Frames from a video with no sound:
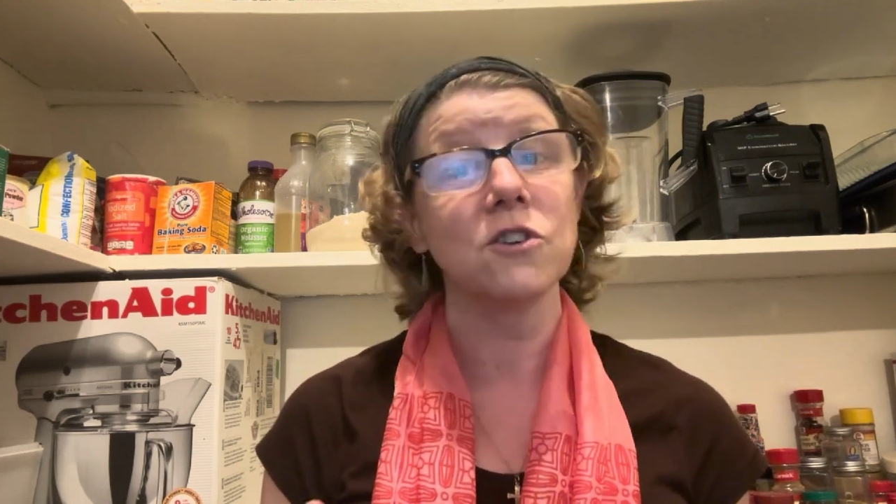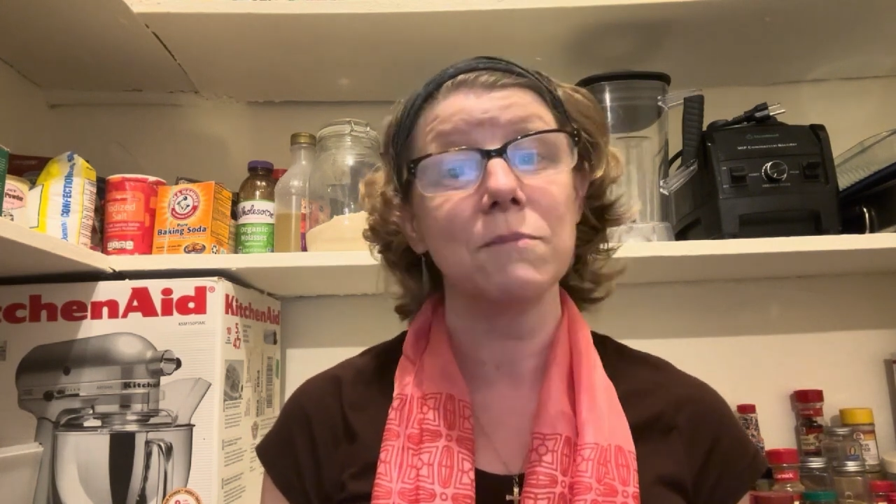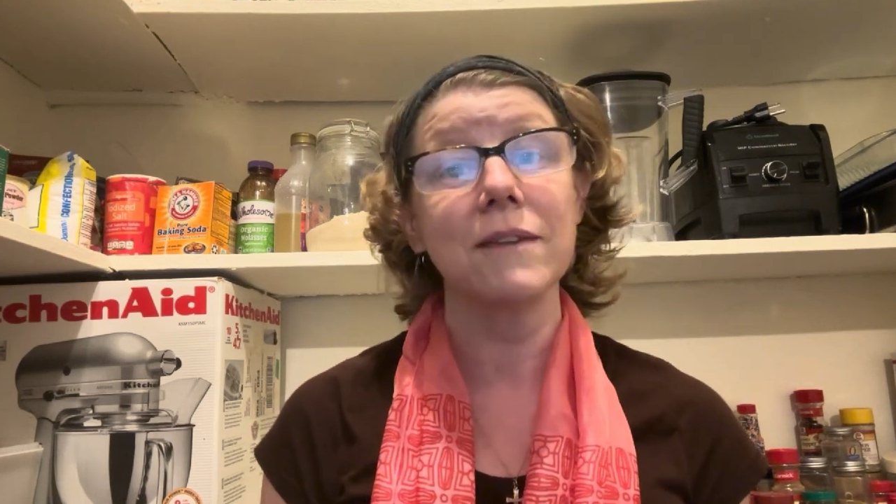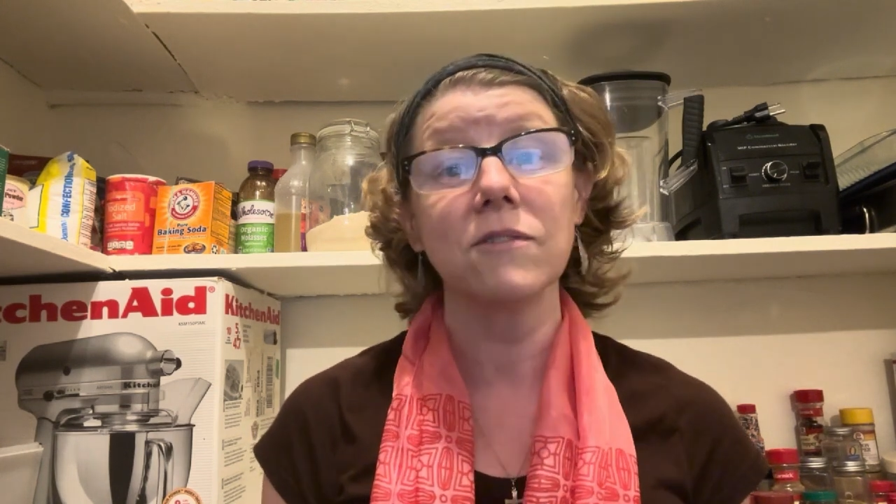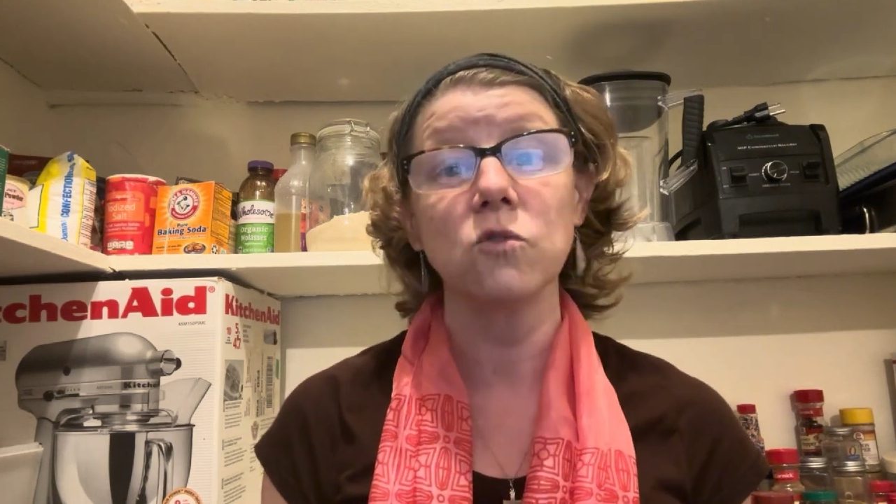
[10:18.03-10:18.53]
to
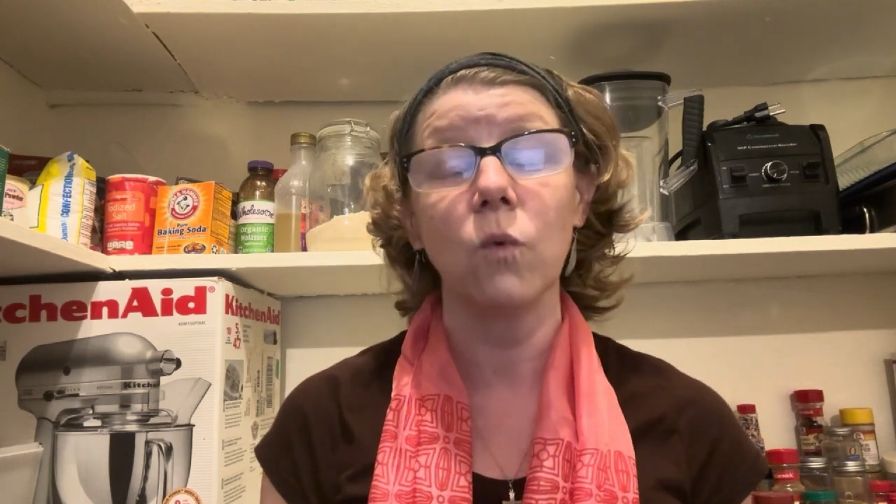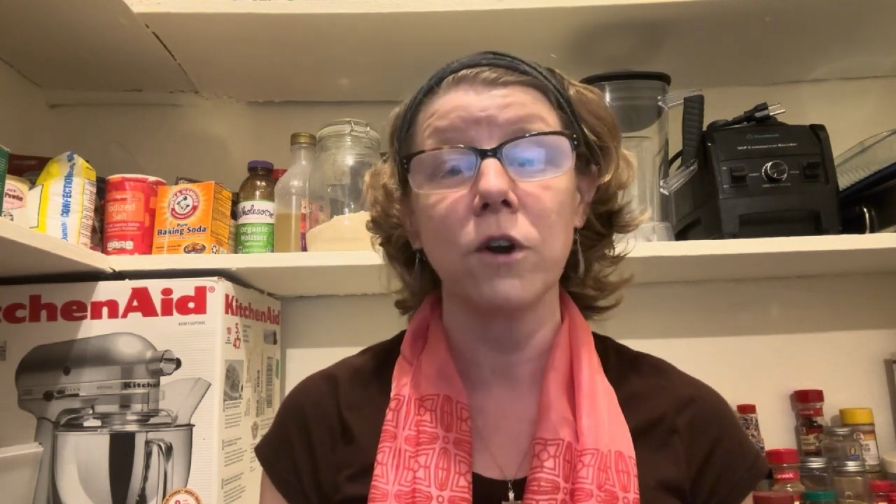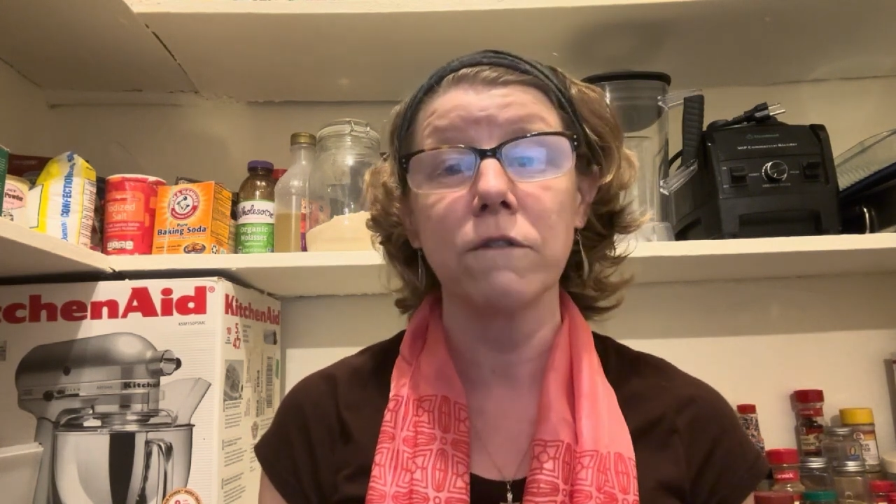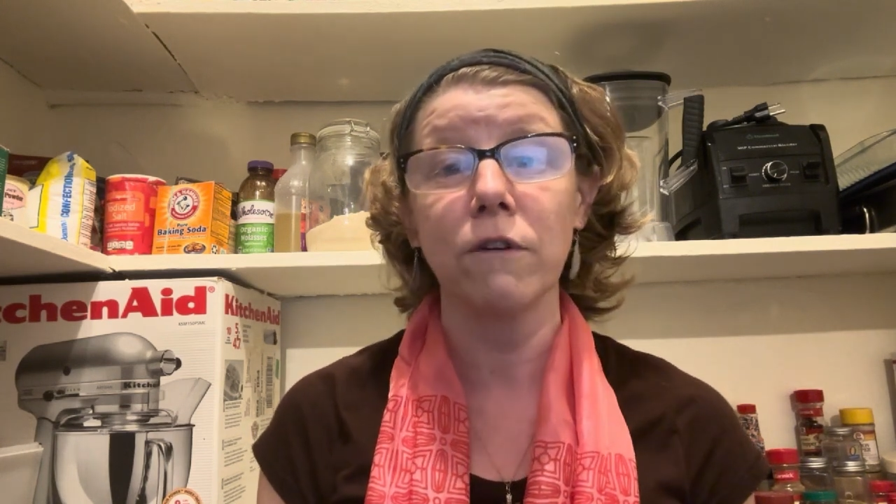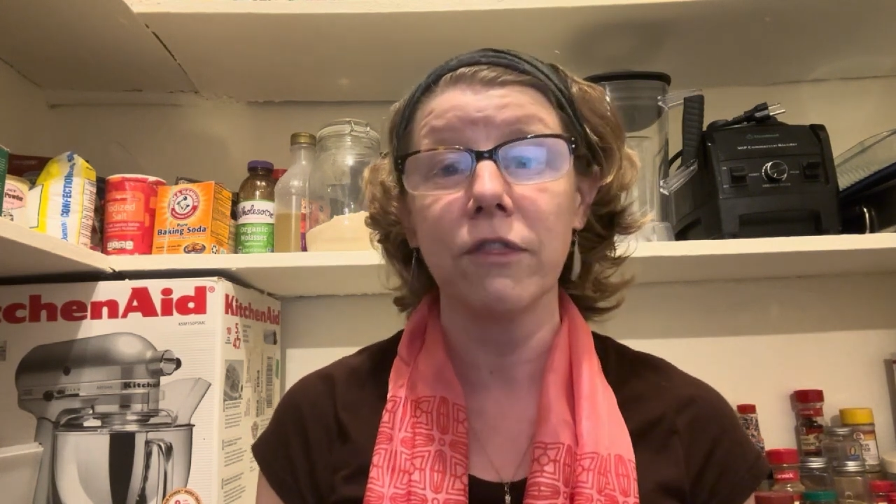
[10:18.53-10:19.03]
make this
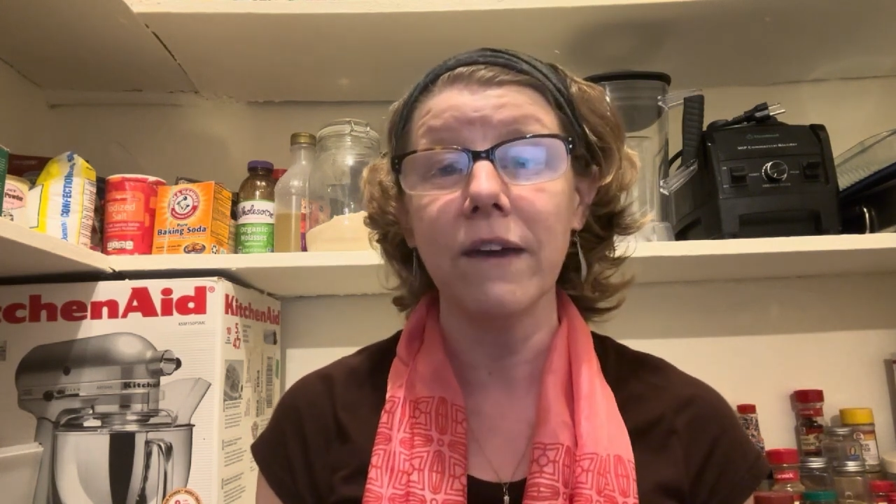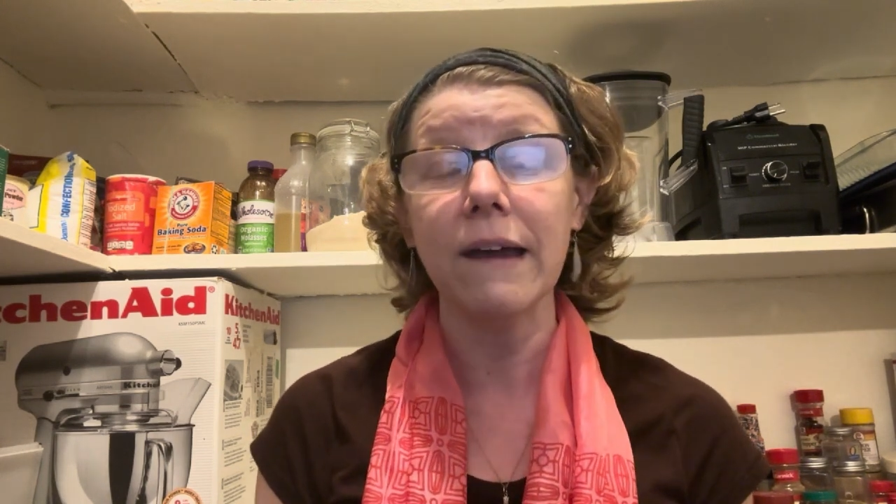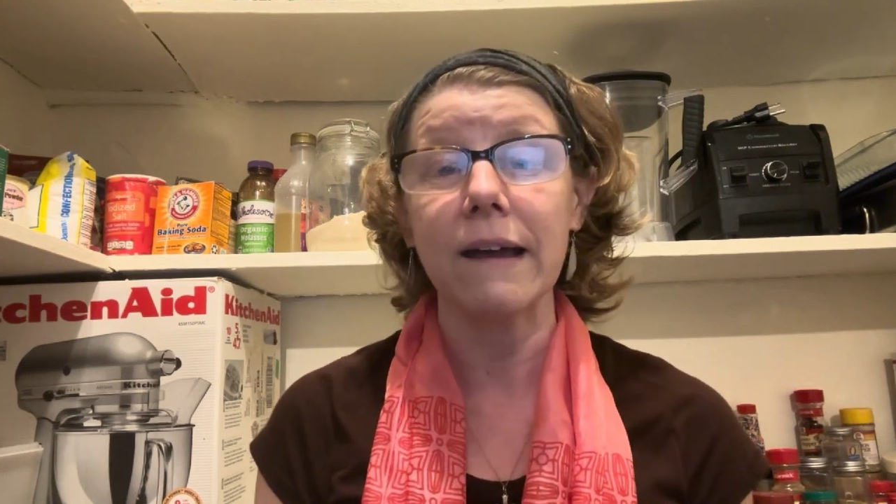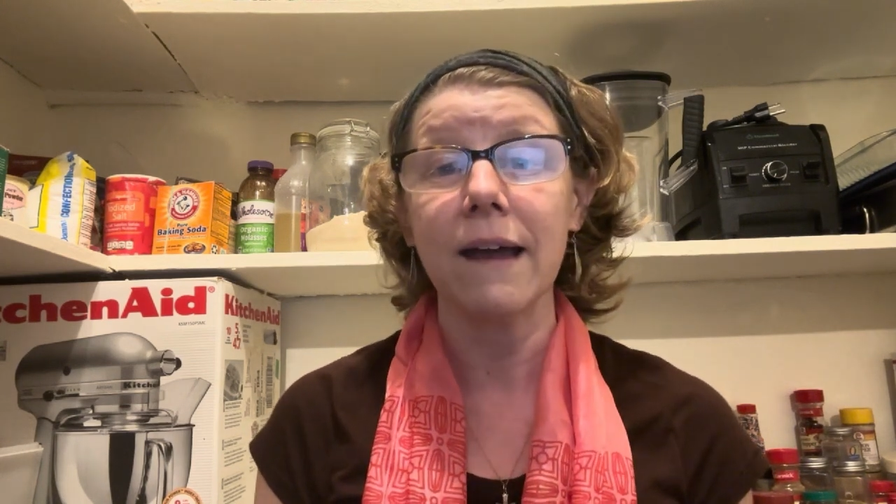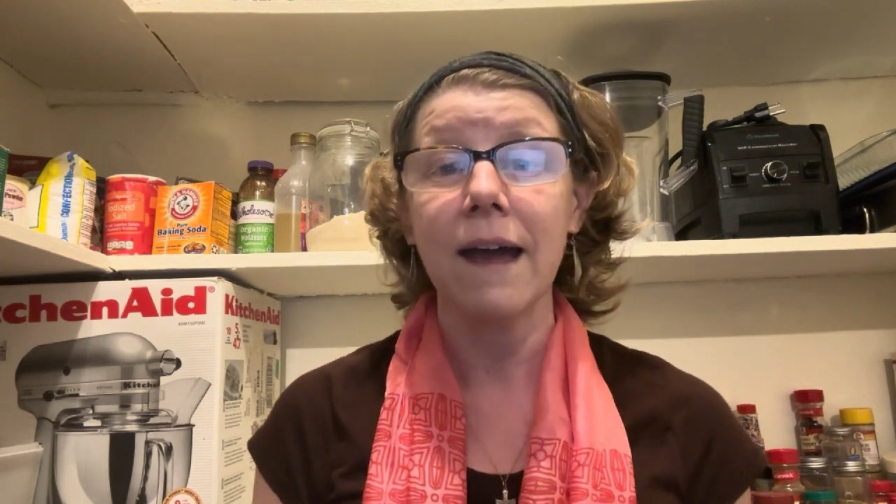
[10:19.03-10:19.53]
wonderful
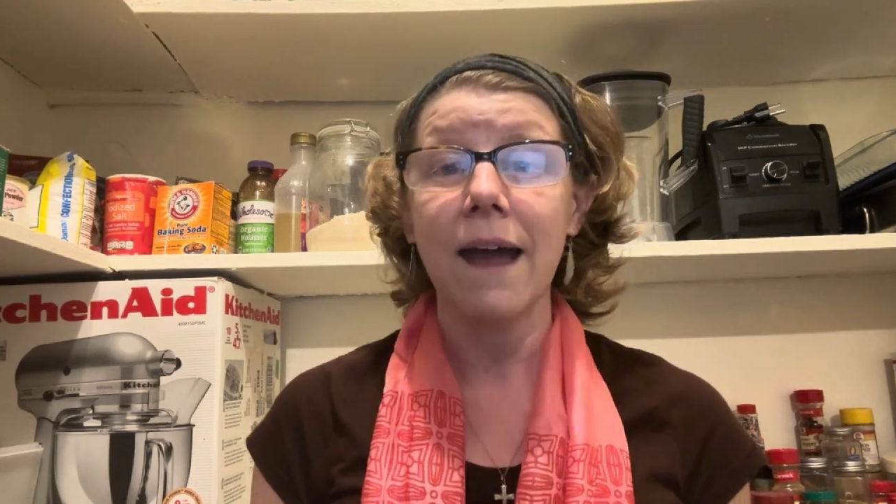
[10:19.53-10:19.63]
thing.